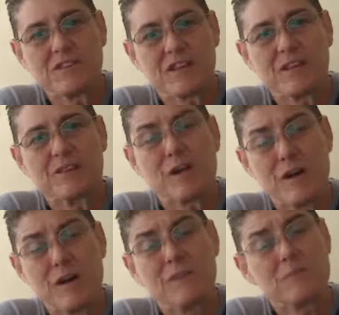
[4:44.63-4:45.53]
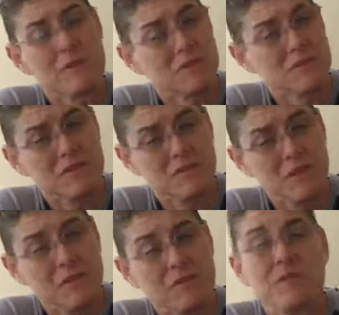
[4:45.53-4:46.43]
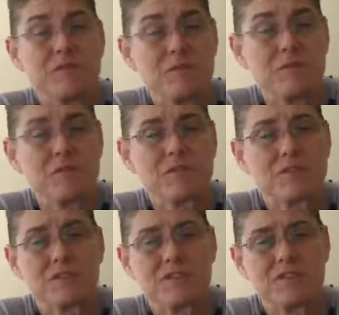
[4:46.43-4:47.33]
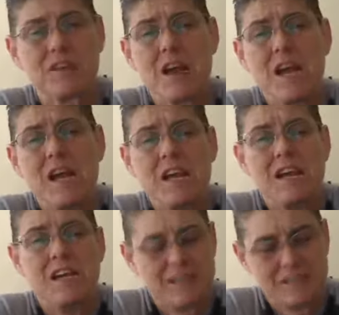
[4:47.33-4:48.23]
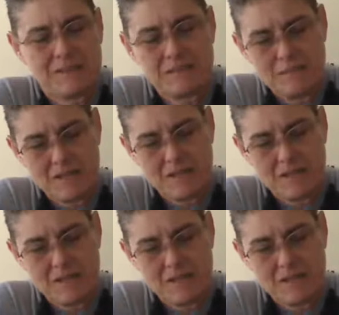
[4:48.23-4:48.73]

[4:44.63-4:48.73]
Check out the comments in my questions video, and you'll see what those questions are. Oh